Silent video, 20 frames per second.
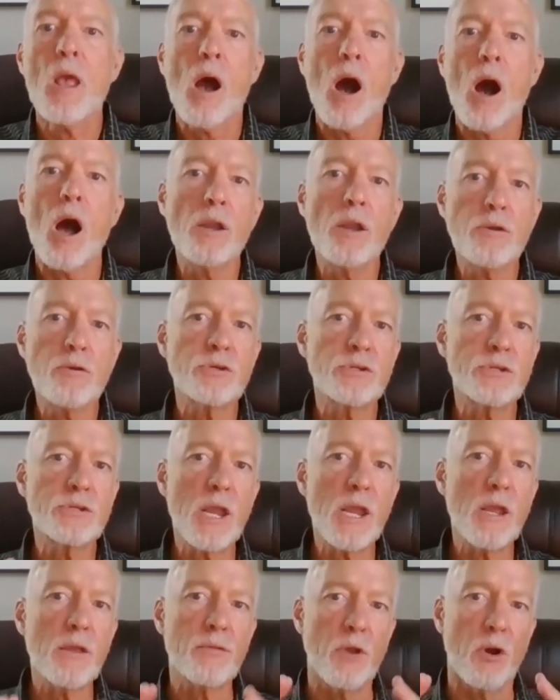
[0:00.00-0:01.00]

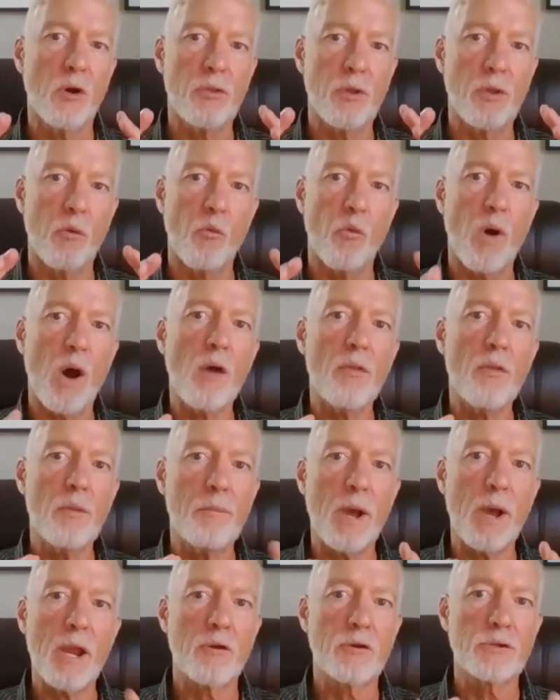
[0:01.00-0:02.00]
Understand, though, that while the
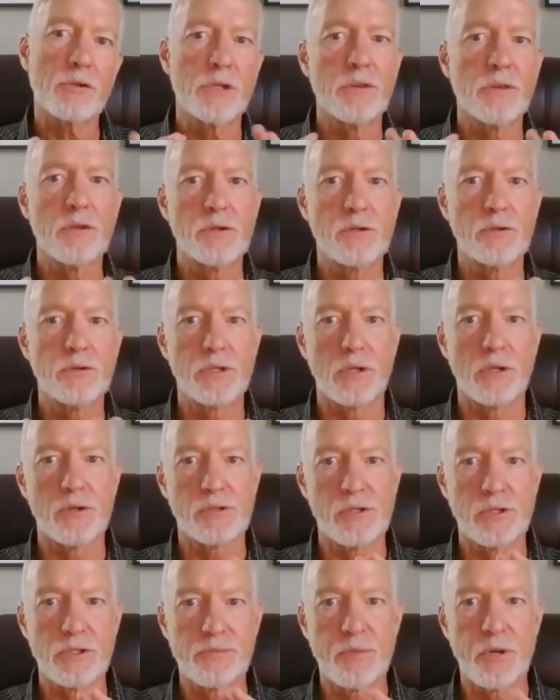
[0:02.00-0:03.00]
buyer is in the due
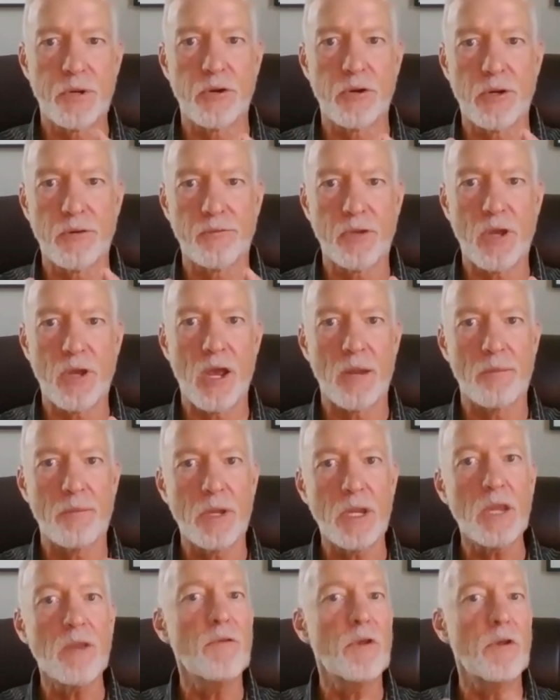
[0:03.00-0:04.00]
diligence period of time,
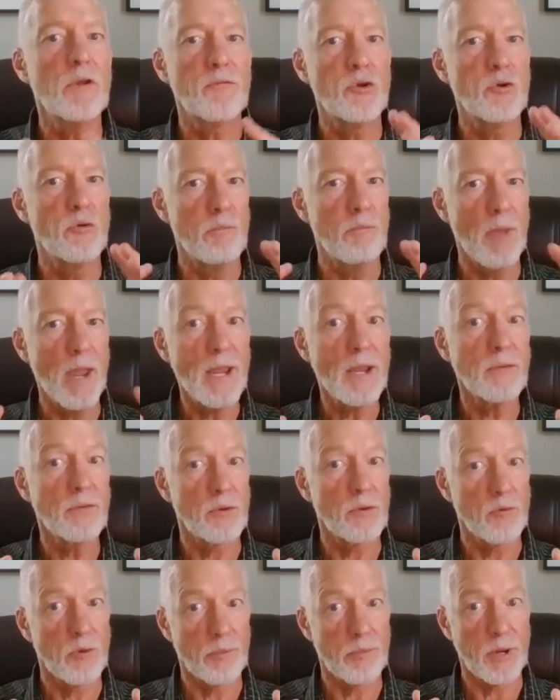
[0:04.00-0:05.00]
even if you make
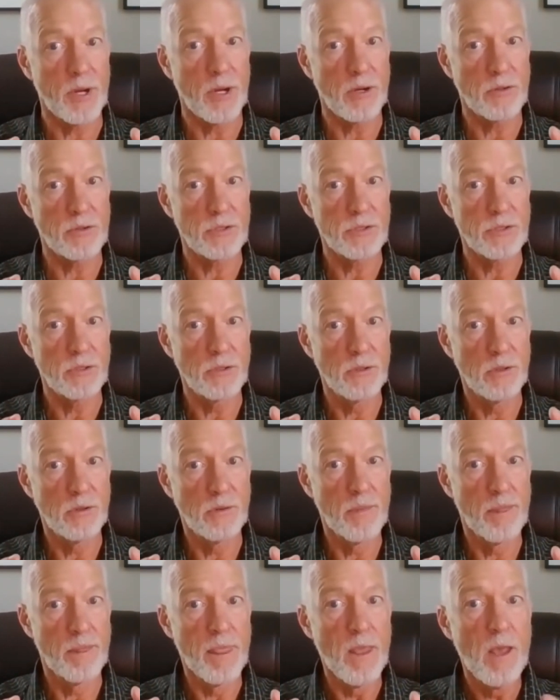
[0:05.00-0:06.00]
the repairs,
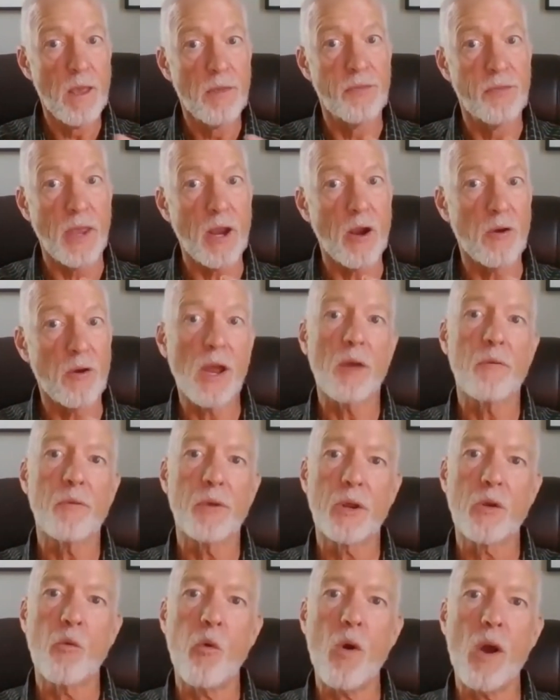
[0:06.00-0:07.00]
they are not
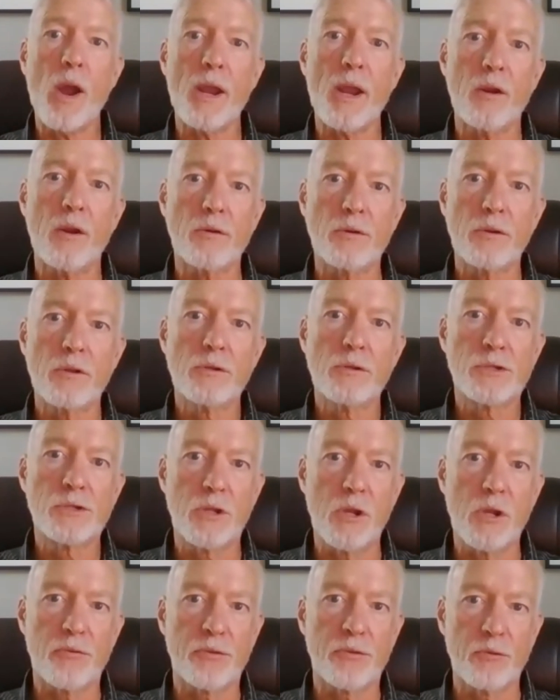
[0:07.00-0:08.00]
required to
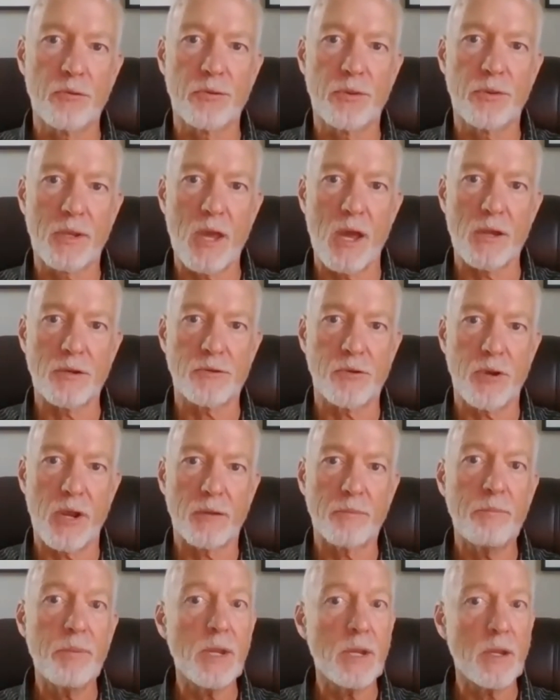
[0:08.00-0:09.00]
go through with the
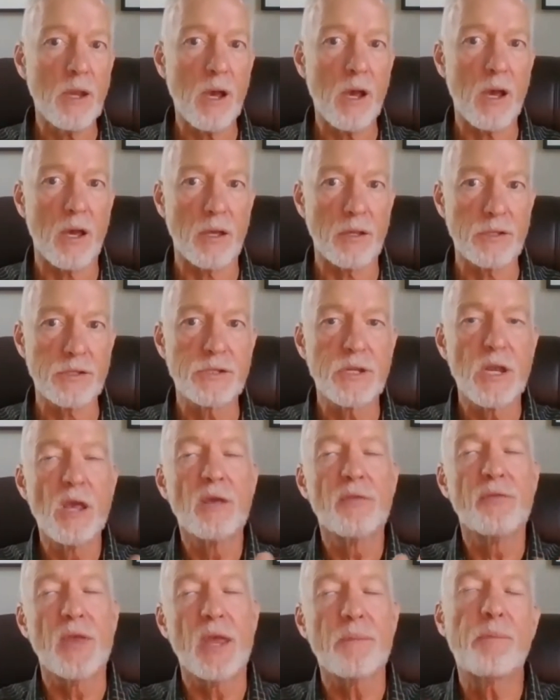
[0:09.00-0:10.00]
contract because
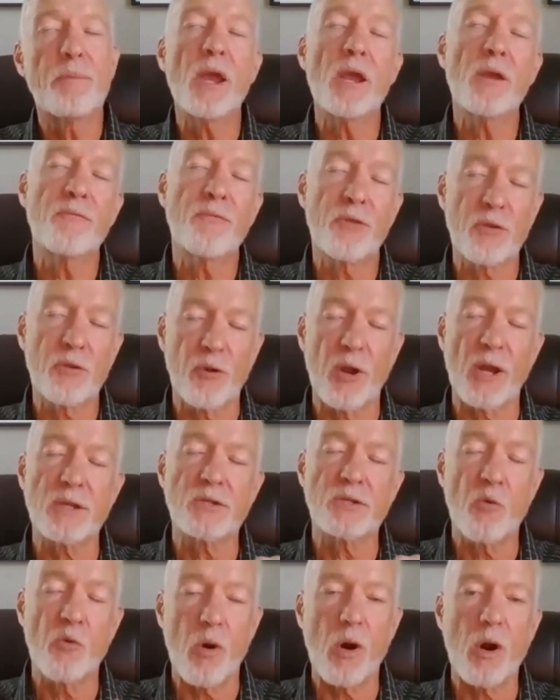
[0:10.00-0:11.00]
they paid for the right
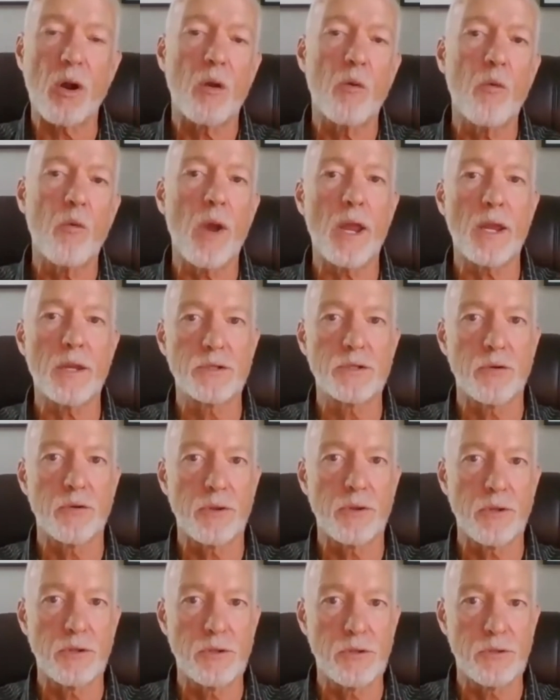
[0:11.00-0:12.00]
to walk away
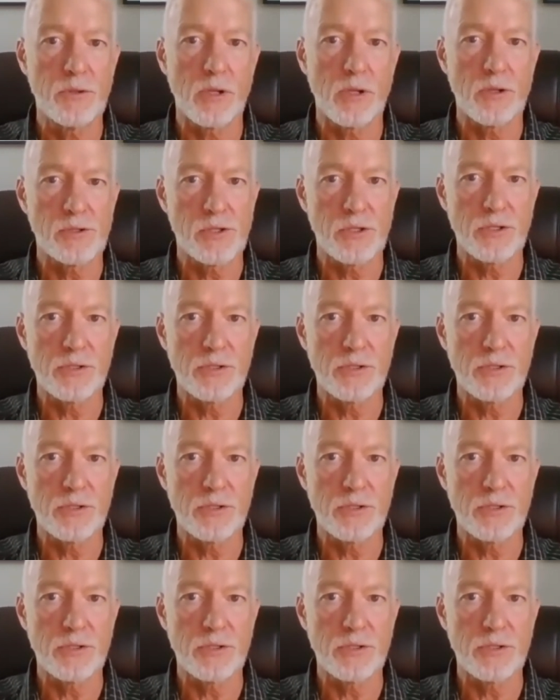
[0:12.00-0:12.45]
during the due diligence